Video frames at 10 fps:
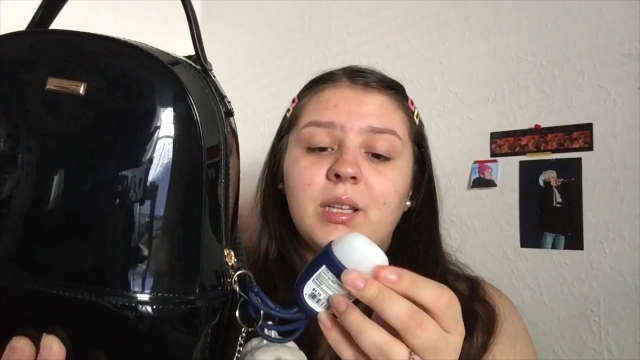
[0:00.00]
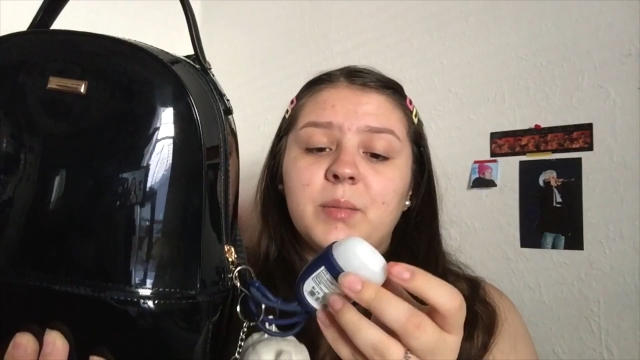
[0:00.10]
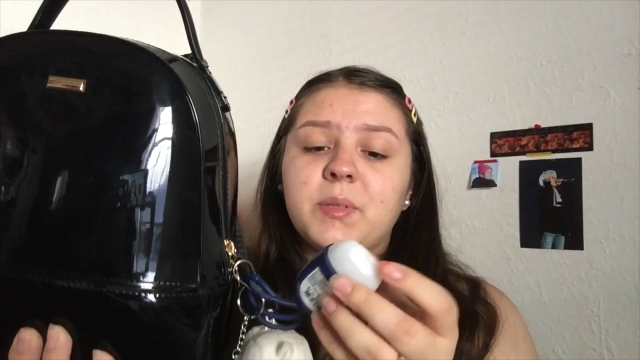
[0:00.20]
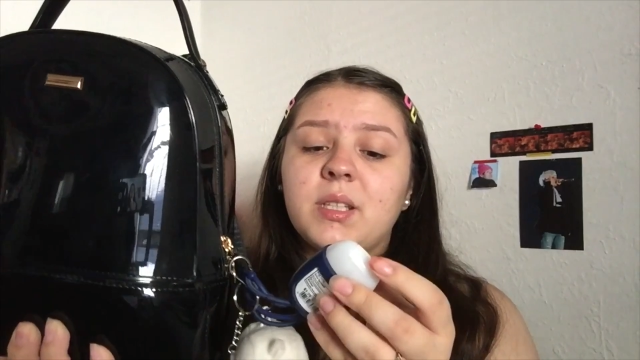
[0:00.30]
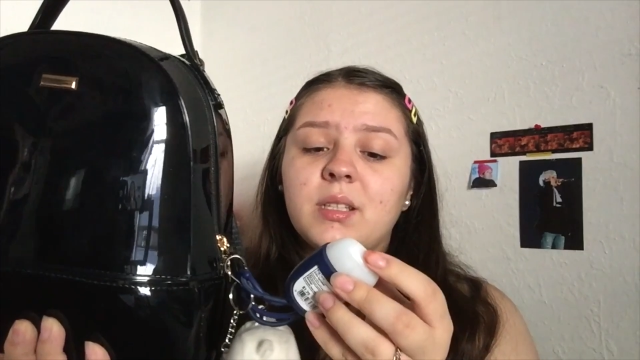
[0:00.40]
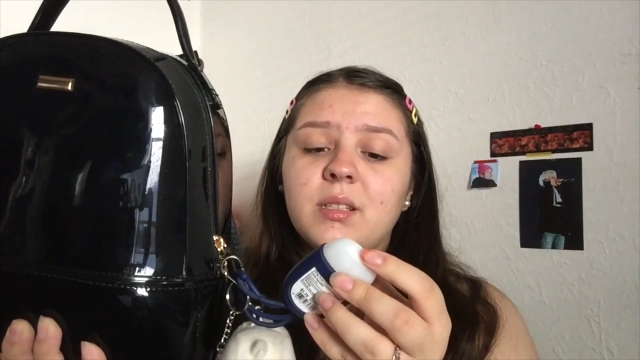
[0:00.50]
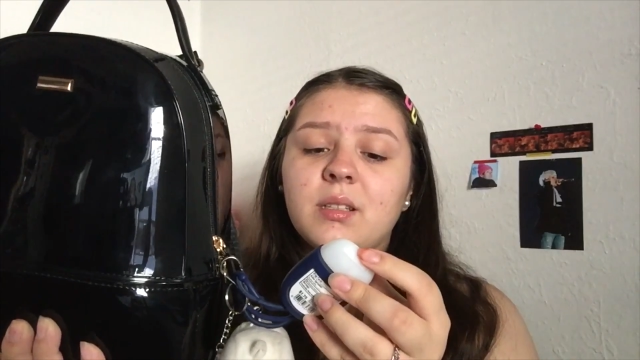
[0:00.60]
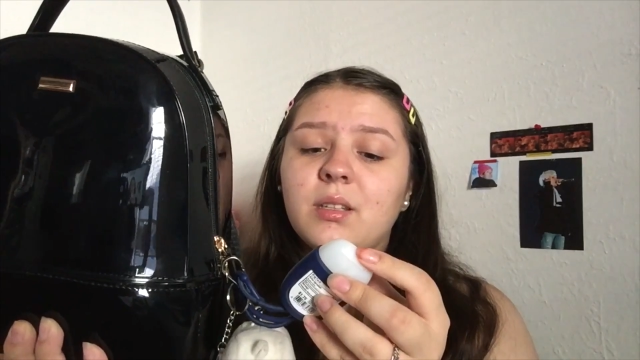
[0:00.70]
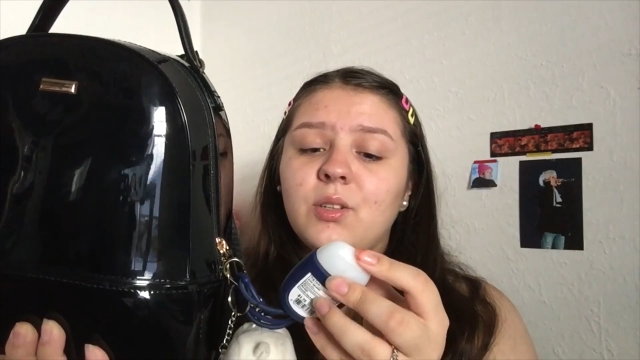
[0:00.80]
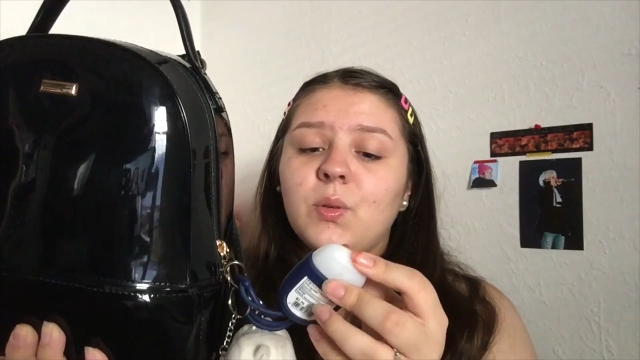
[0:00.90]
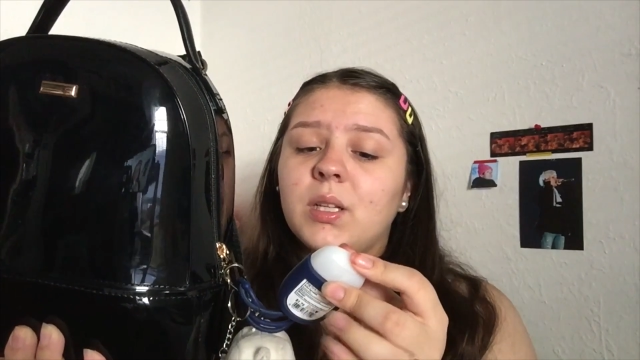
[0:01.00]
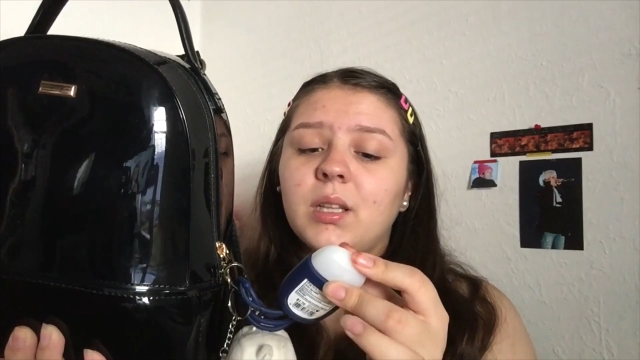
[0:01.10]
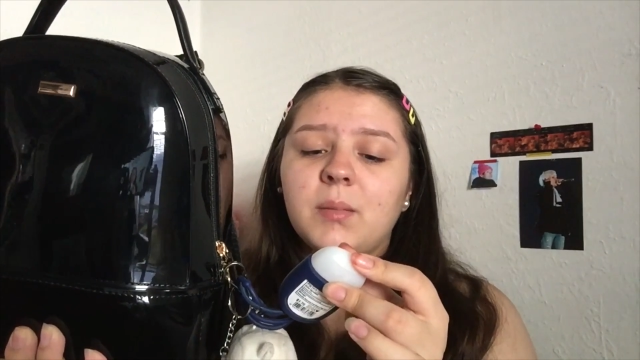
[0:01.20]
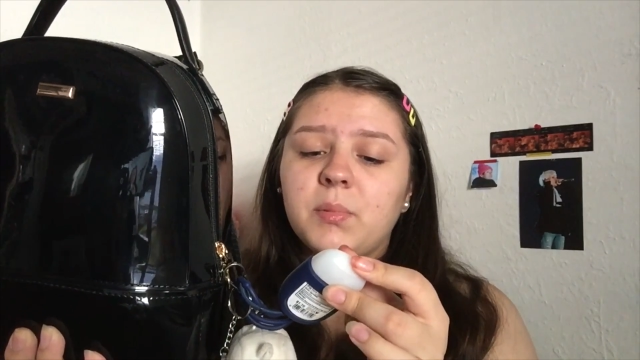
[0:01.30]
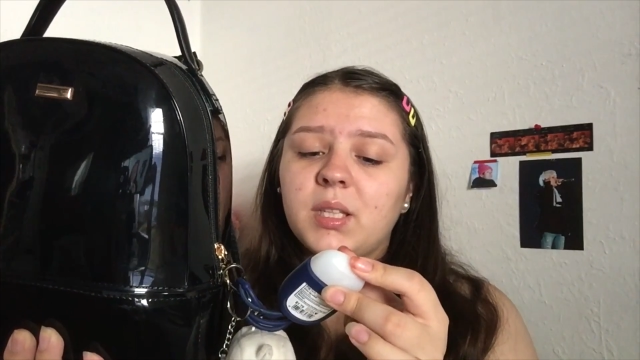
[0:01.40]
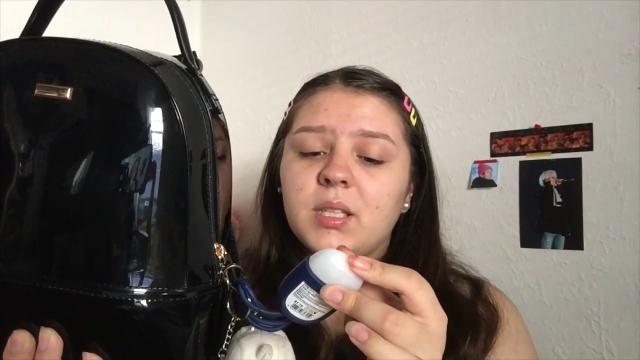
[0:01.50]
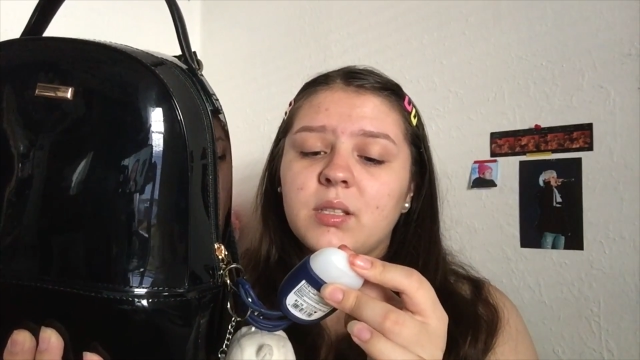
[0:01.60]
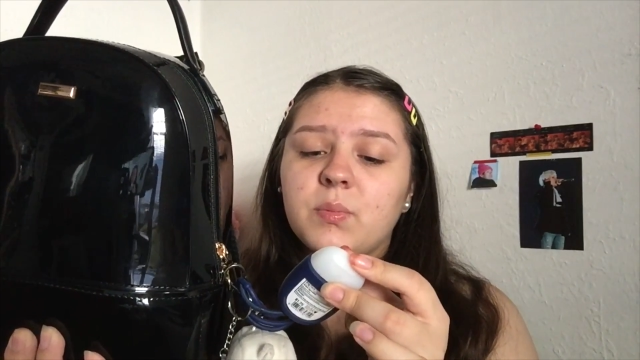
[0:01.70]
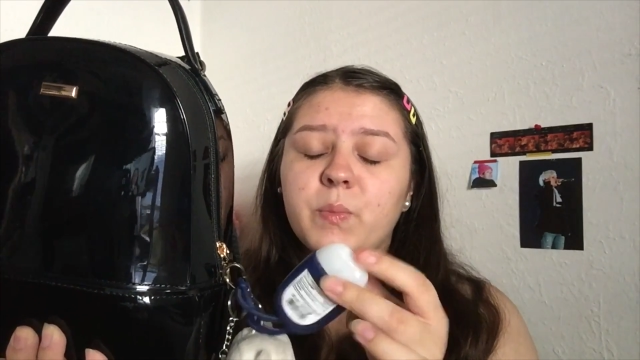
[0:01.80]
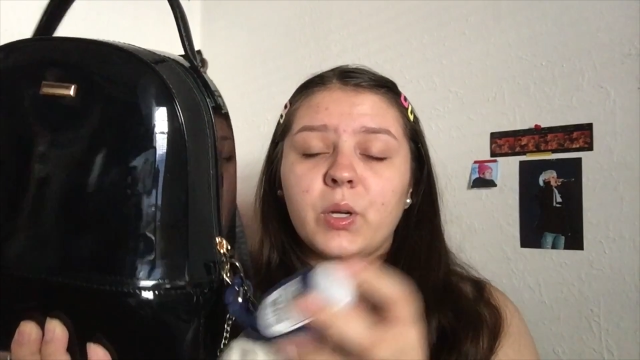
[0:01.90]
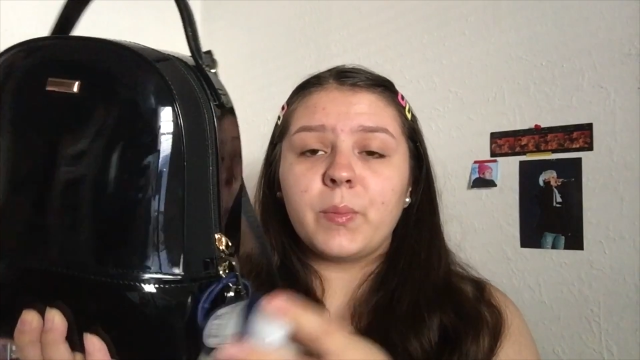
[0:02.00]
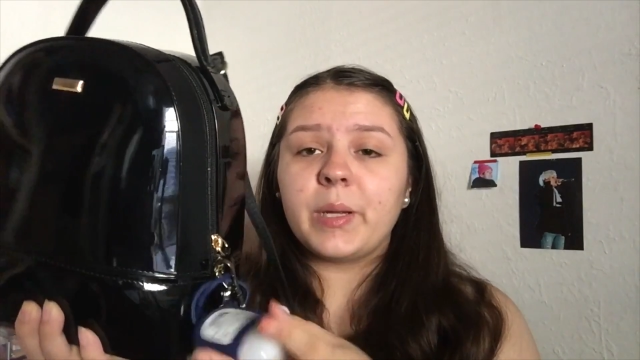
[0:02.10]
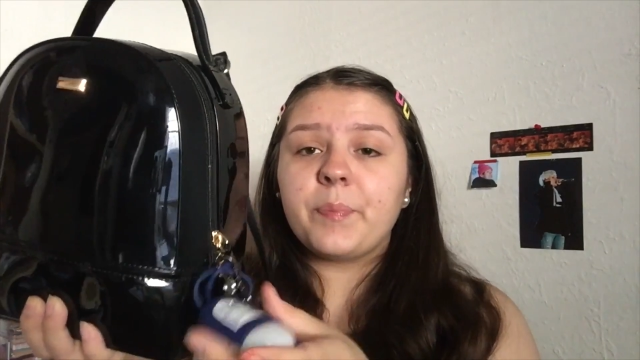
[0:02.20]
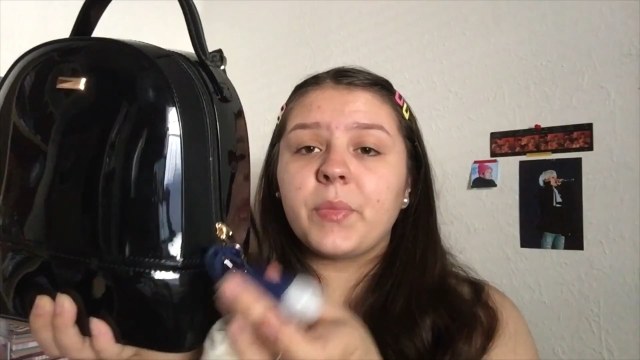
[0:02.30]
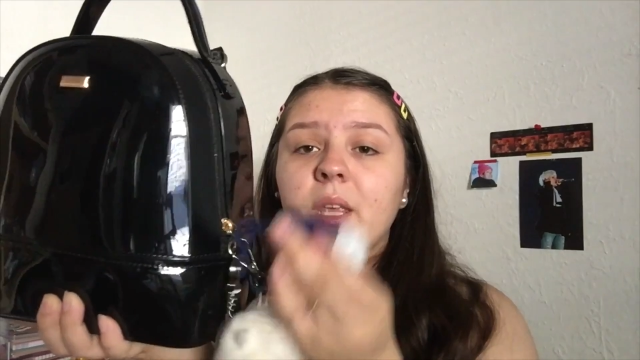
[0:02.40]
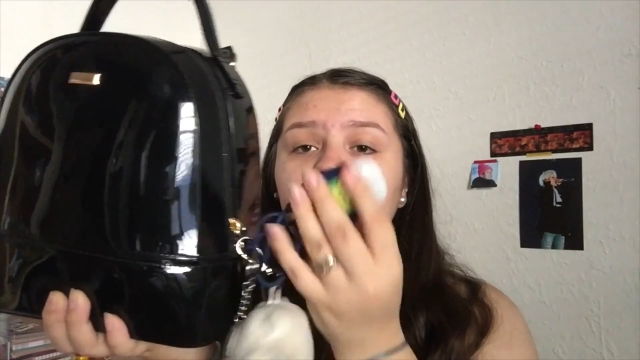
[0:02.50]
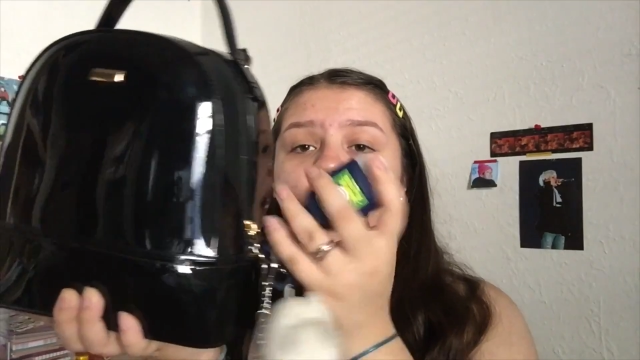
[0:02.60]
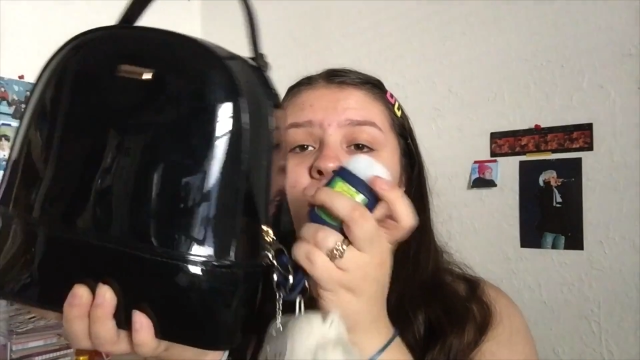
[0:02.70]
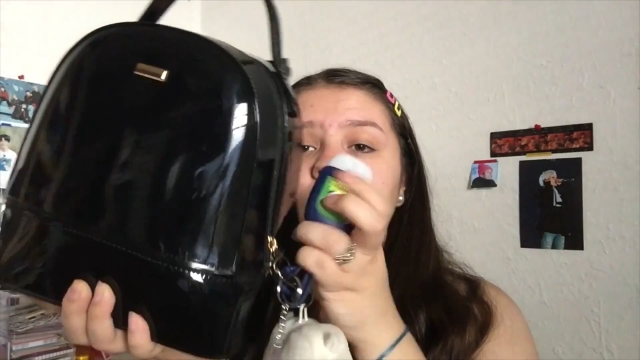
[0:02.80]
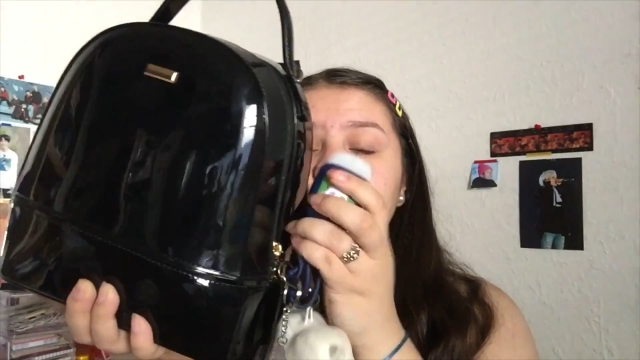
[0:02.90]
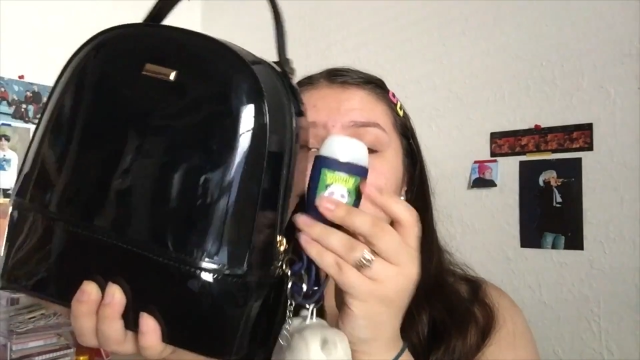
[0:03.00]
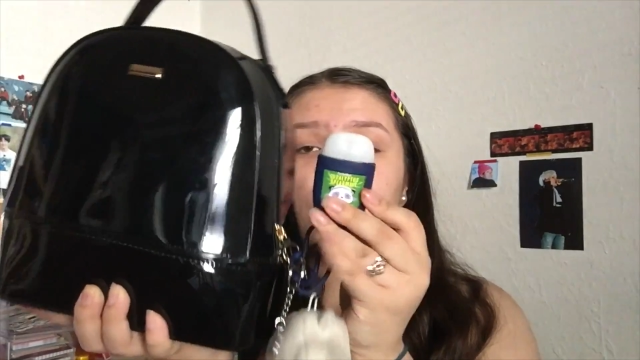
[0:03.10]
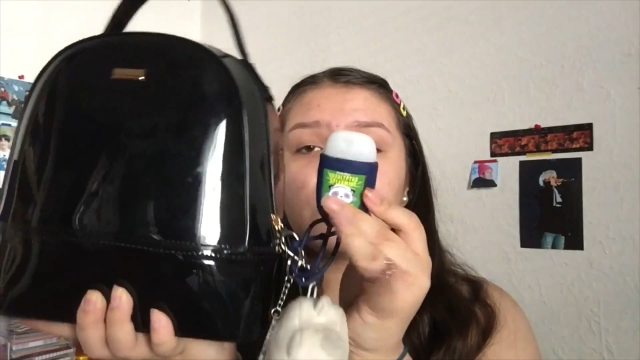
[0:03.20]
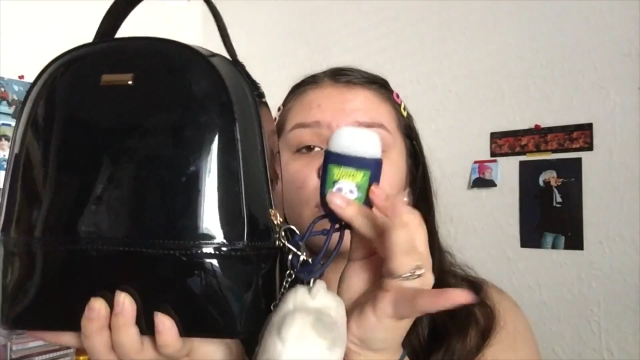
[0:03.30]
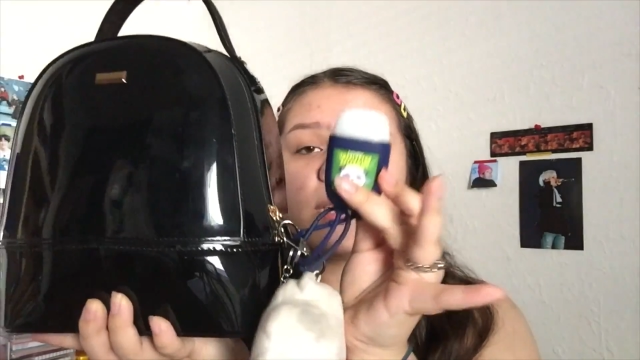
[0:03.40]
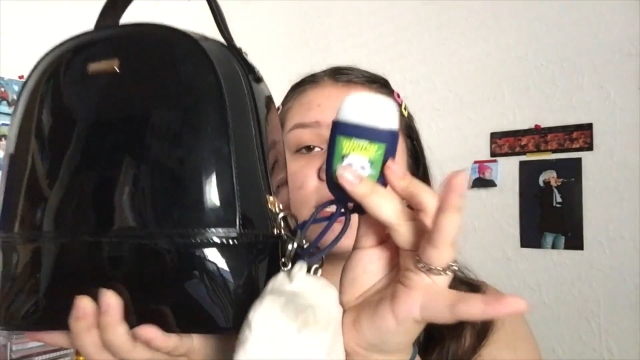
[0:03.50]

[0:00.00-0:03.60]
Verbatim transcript: eucalyptus, eucalyptus spearmint. This is the one with the